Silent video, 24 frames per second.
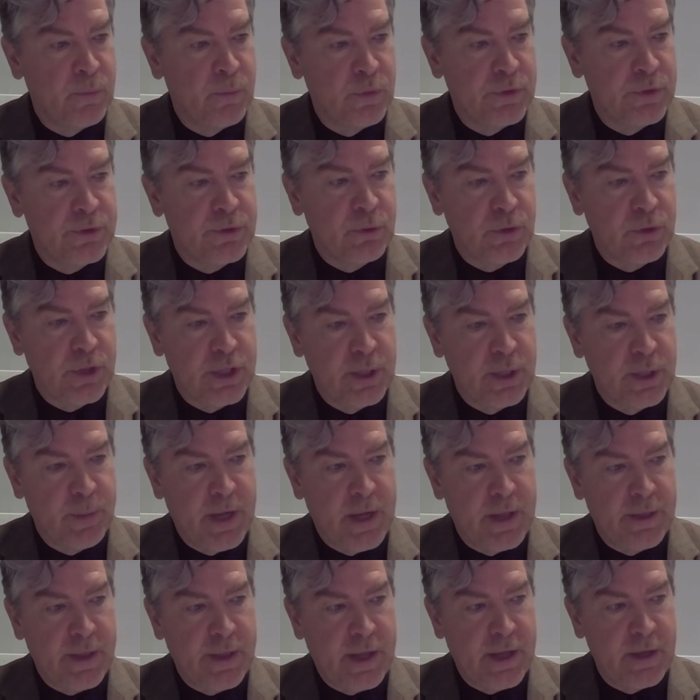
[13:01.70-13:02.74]
was talking
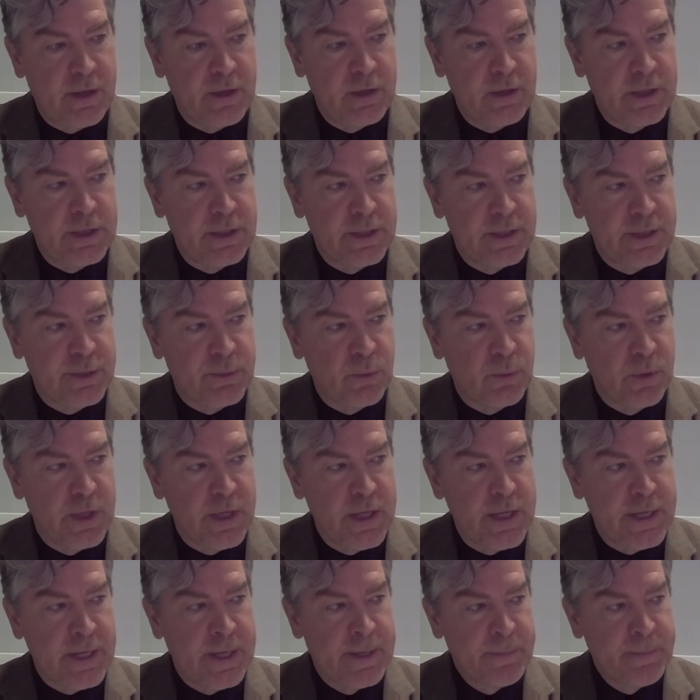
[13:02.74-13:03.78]
about that earlier this
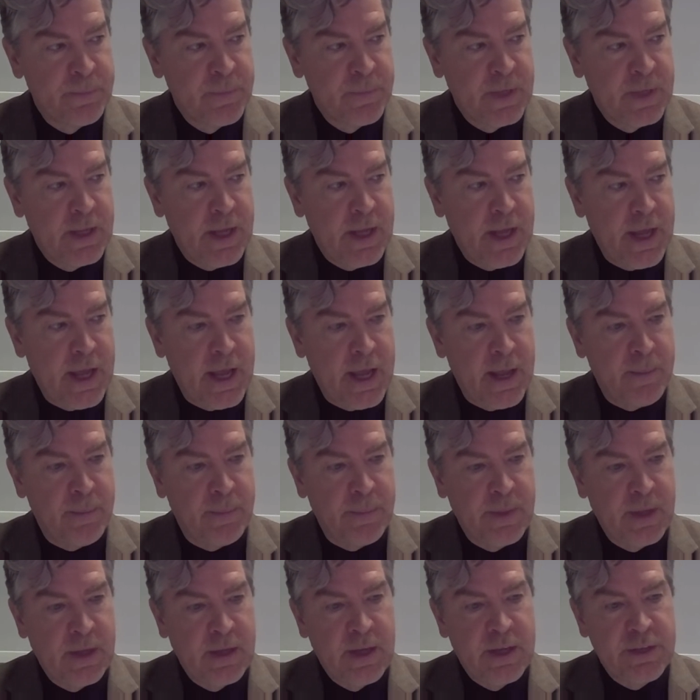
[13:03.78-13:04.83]
week.
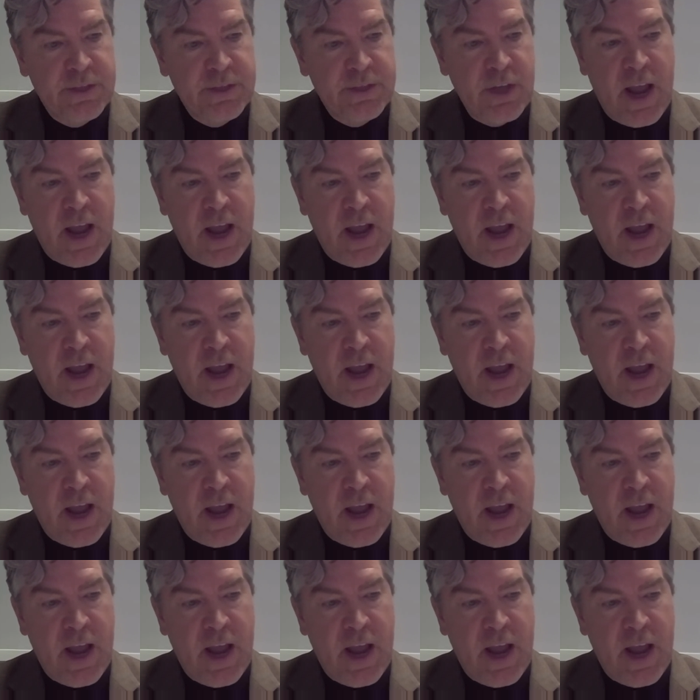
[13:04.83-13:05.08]
So